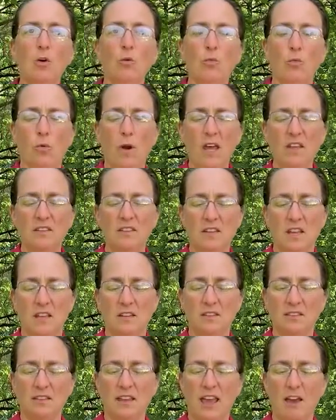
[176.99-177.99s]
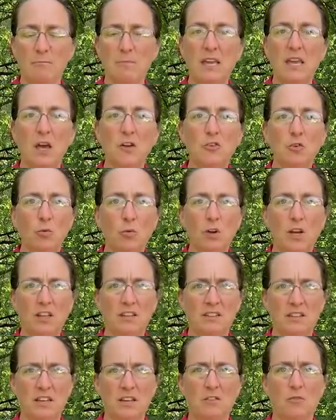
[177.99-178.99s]
Residents have begun to
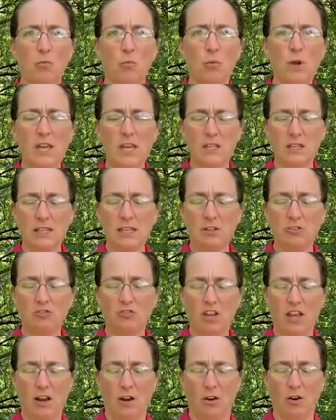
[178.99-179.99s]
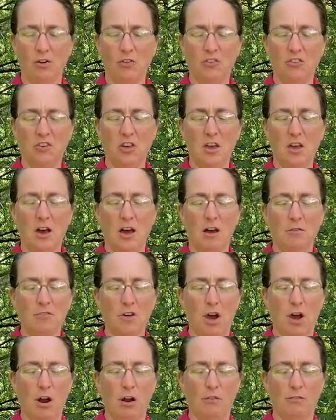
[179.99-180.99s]
receive weekly shares of
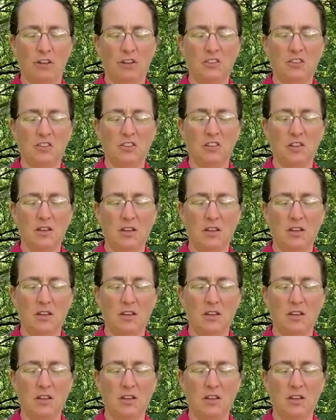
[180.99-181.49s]
the harvest.